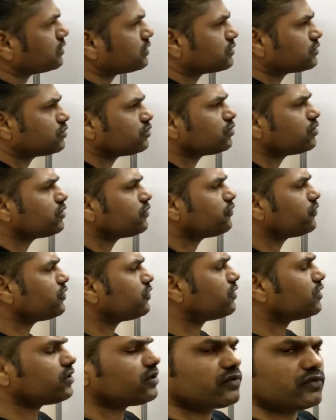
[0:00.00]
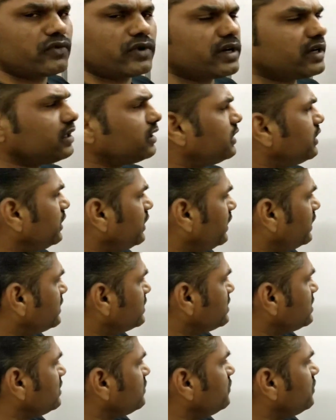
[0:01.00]
So if you want to find
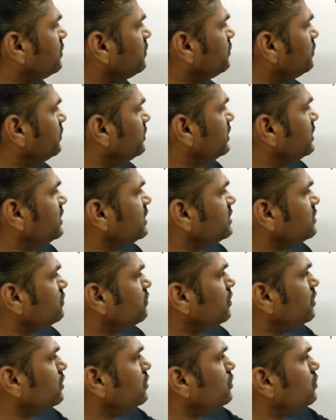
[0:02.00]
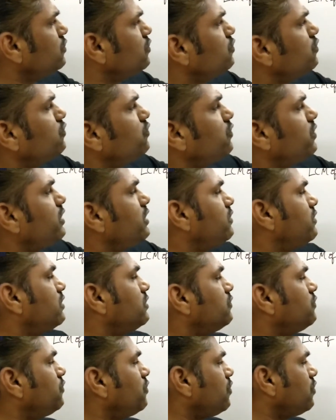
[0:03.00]
HCF of these 1, 2, 5
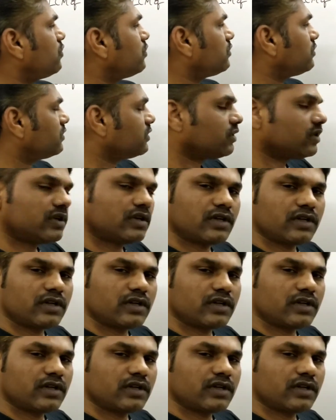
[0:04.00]
and 4,